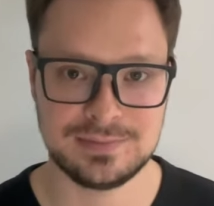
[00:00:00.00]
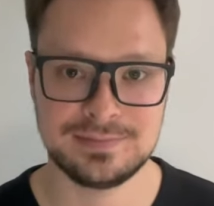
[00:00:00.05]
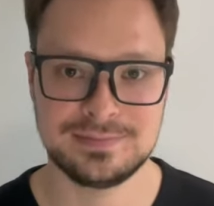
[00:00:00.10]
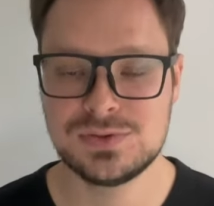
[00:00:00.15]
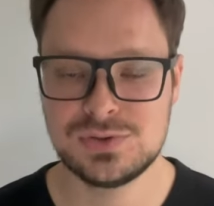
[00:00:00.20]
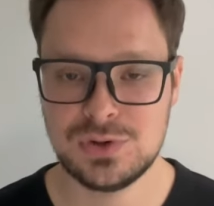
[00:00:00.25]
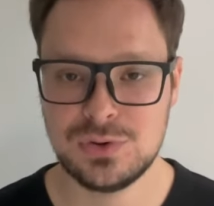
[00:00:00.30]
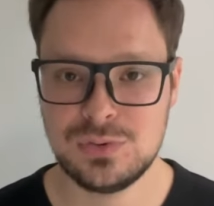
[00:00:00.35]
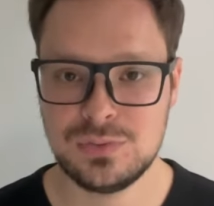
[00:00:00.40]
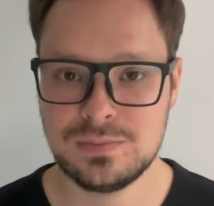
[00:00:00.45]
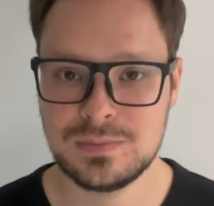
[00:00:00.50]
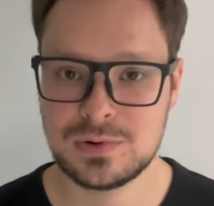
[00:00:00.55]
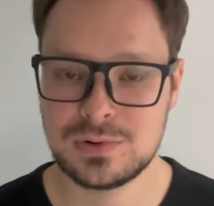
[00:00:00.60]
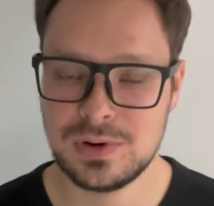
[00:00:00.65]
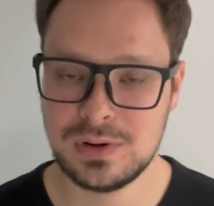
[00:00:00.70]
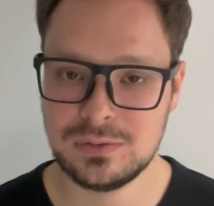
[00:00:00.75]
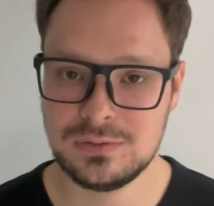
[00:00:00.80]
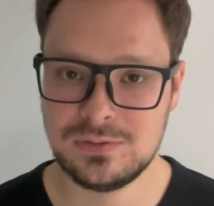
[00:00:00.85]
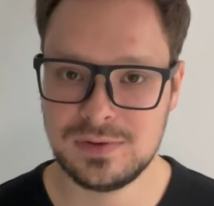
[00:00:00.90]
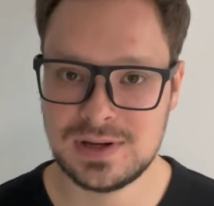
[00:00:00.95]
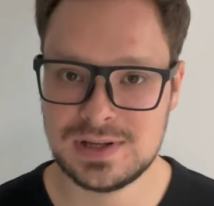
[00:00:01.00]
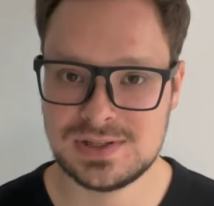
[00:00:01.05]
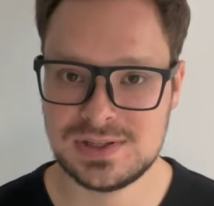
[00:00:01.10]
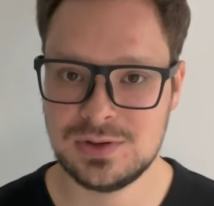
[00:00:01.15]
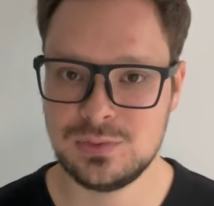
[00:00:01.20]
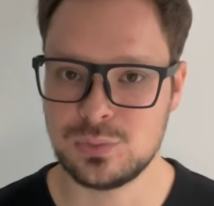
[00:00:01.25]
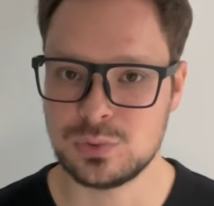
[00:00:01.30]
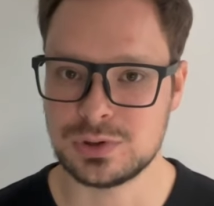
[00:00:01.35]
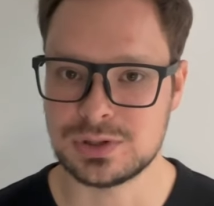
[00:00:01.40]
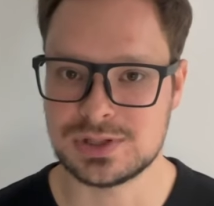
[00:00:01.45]
So
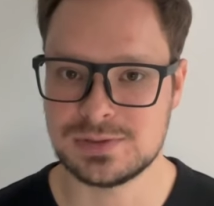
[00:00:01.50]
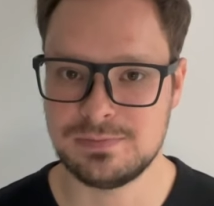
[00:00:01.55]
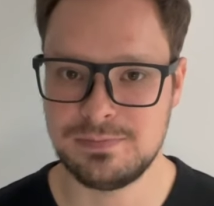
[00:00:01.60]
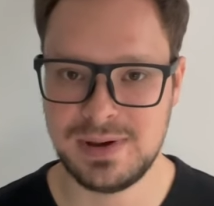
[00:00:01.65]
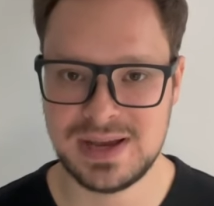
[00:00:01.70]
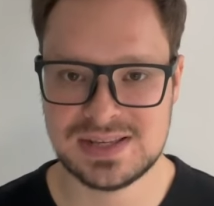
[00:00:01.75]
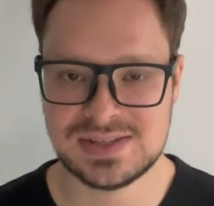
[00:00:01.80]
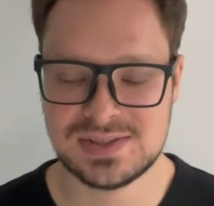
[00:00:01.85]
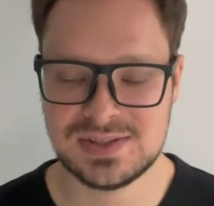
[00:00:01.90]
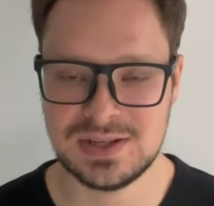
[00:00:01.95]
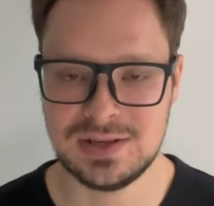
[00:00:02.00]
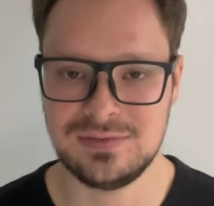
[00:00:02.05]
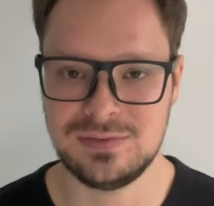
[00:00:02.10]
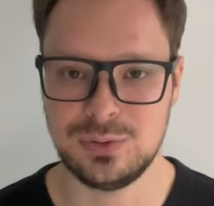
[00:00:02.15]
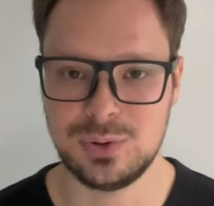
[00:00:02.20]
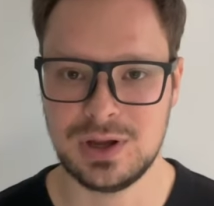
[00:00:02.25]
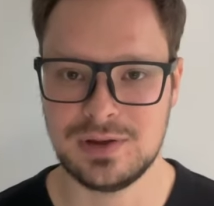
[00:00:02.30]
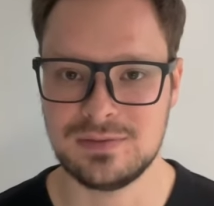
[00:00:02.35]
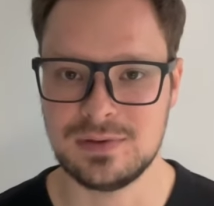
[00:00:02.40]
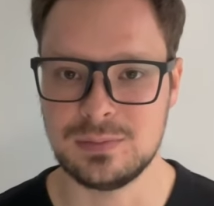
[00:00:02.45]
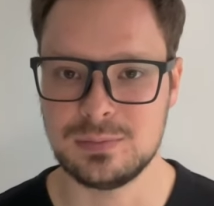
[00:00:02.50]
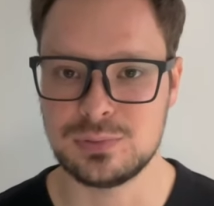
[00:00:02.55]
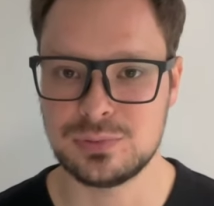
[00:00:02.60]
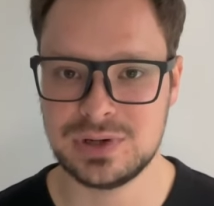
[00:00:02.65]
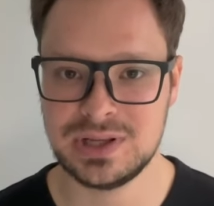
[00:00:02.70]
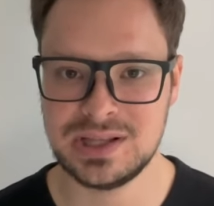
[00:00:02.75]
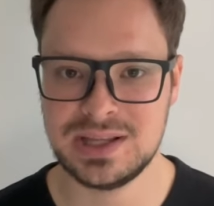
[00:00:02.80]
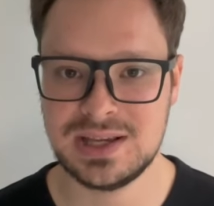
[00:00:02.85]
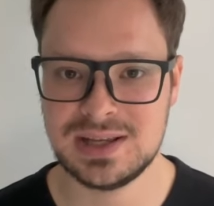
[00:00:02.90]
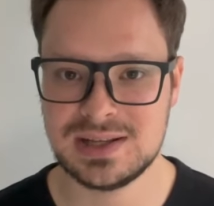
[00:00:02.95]
crowdfunding works best if you have a
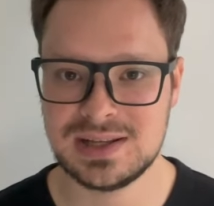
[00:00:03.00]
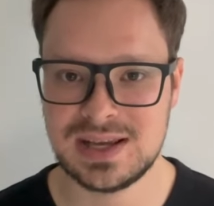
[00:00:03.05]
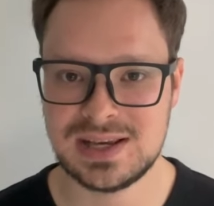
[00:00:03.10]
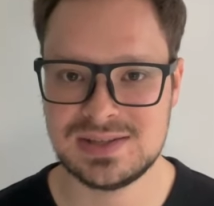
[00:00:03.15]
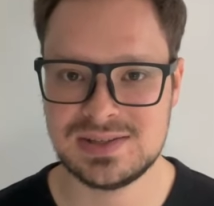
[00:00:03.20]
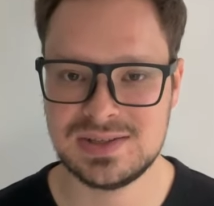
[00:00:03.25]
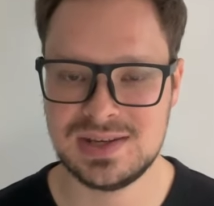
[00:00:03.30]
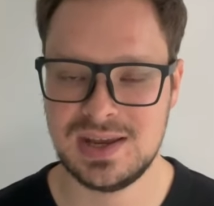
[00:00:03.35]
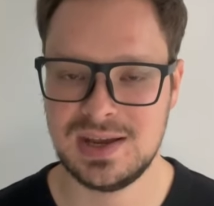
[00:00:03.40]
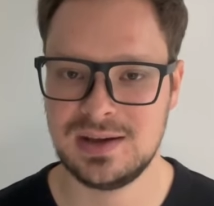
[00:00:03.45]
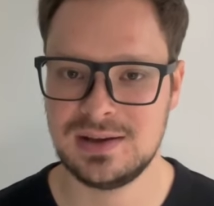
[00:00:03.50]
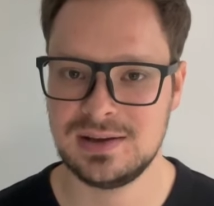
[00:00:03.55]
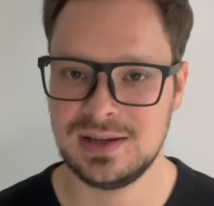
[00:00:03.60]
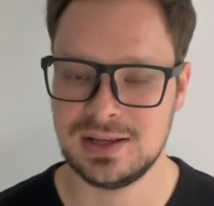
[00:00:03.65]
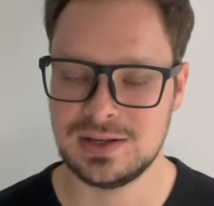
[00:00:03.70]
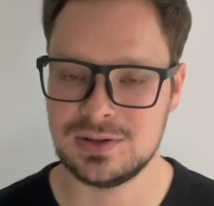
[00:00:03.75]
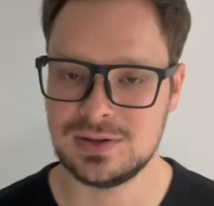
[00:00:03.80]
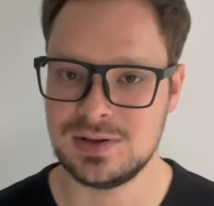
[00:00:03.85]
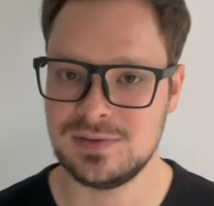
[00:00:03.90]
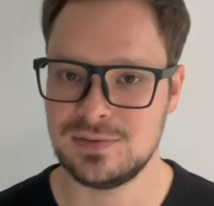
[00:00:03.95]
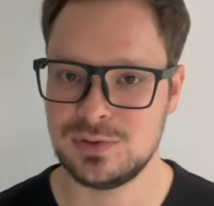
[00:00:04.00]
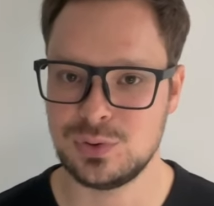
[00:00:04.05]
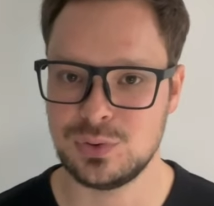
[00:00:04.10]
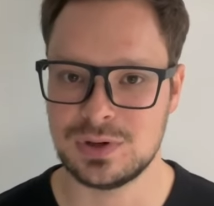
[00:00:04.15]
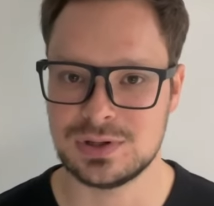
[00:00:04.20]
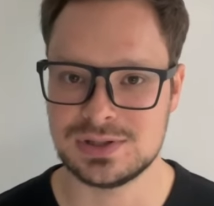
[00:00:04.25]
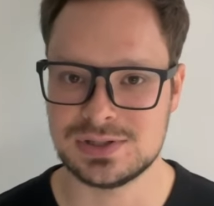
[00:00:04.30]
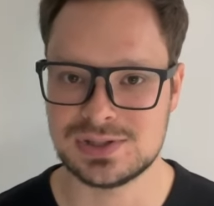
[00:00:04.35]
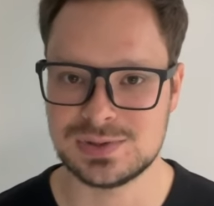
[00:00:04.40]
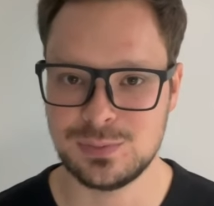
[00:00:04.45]
brilliant idea and if you
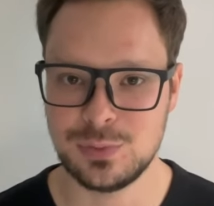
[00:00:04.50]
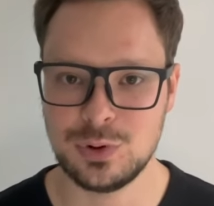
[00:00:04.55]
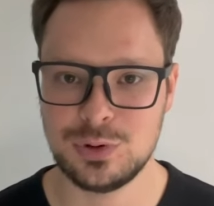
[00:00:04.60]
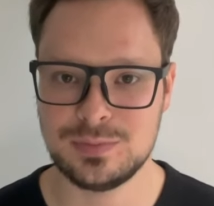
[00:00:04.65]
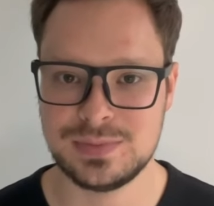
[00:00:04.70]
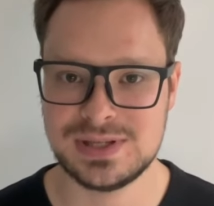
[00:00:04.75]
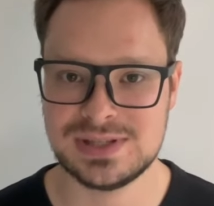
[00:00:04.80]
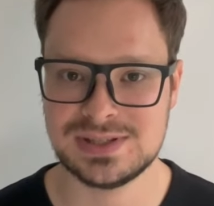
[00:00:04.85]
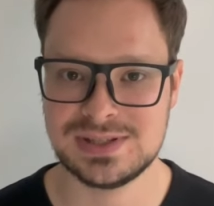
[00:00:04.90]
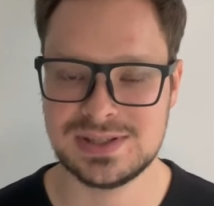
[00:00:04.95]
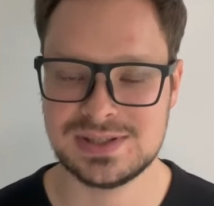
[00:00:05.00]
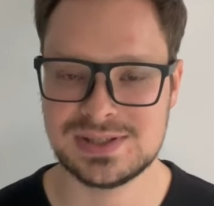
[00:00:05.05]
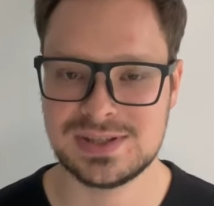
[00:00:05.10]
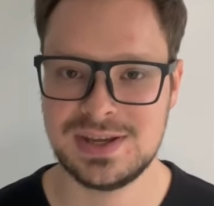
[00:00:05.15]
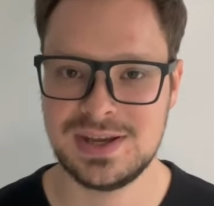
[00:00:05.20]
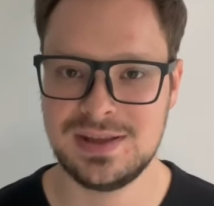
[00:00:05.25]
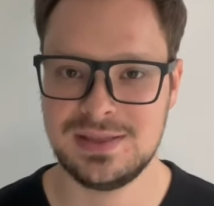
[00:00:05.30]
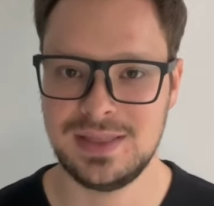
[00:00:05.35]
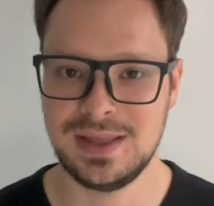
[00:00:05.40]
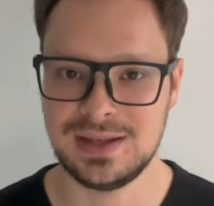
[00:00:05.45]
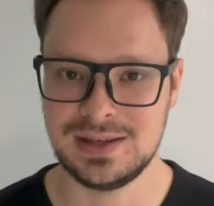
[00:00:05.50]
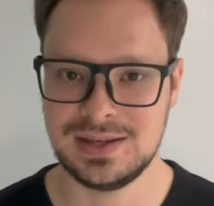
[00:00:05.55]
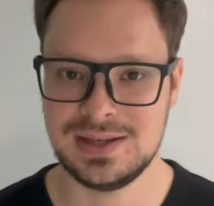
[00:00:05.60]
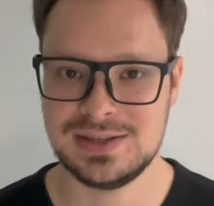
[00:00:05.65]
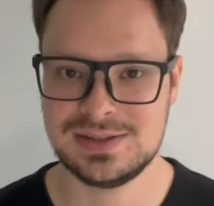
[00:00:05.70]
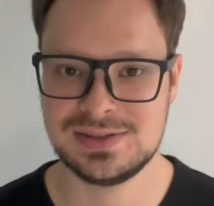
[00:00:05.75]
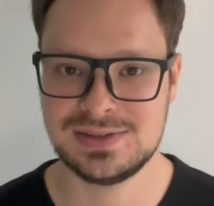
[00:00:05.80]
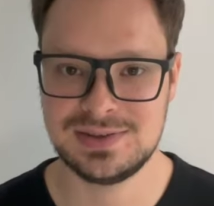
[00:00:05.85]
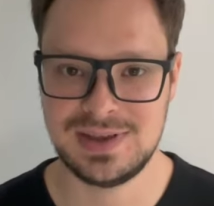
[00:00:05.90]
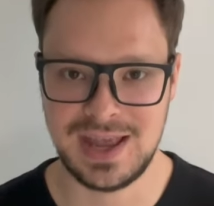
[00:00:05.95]
are a small business that
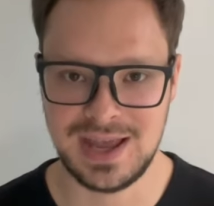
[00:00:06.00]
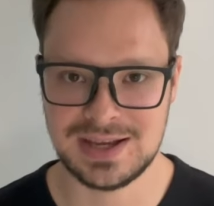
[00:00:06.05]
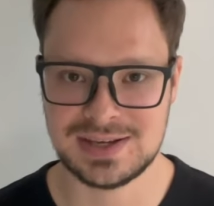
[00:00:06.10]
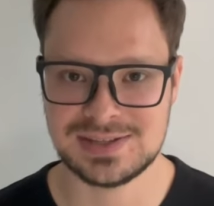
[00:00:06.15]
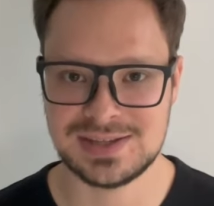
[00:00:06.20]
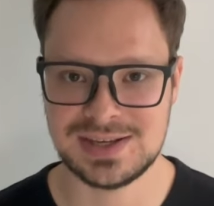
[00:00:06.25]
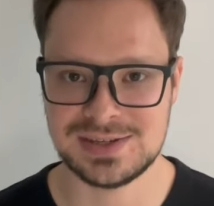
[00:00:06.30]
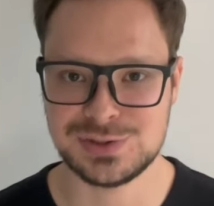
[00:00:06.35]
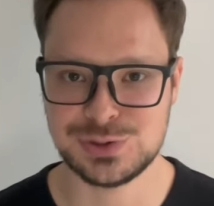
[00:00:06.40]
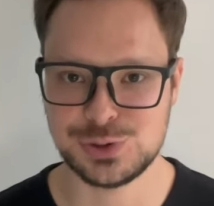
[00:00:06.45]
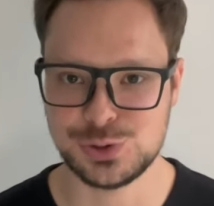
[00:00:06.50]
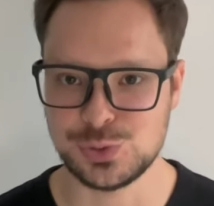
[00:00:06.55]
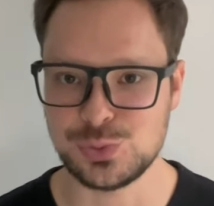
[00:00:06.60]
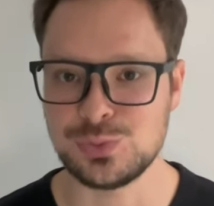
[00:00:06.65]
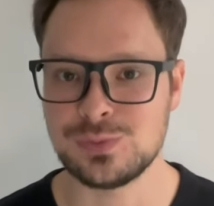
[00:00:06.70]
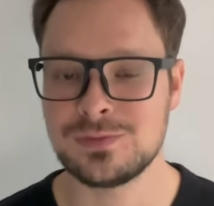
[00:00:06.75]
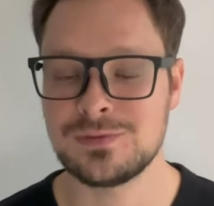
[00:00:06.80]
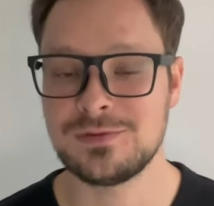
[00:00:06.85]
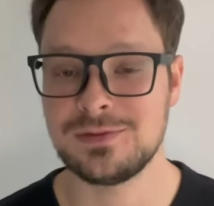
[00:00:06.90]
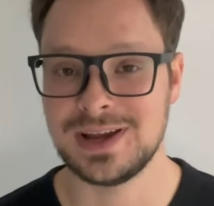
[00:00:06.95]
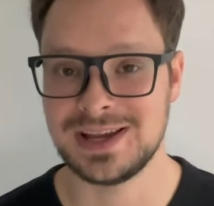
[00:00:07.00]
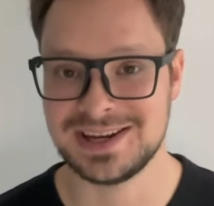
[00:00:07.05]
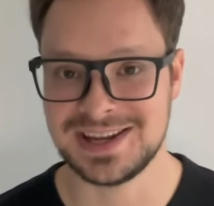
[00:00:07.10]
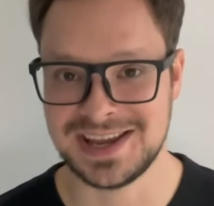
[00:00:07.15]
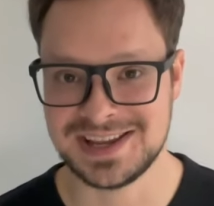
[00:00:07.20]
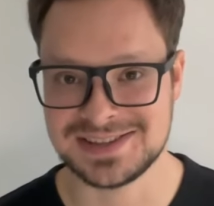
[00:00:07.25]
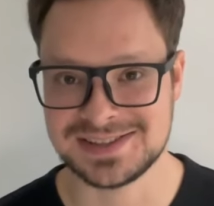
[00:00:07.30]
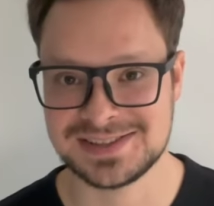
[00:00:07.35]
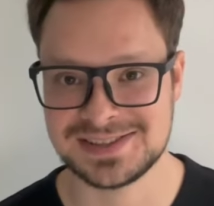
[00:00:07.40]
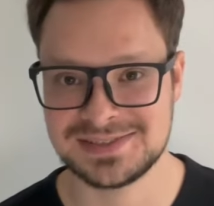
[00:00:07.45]
needs access to
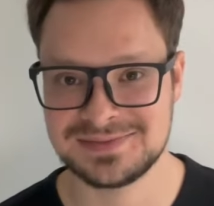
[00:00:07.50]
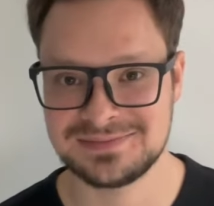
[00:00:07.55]
finance.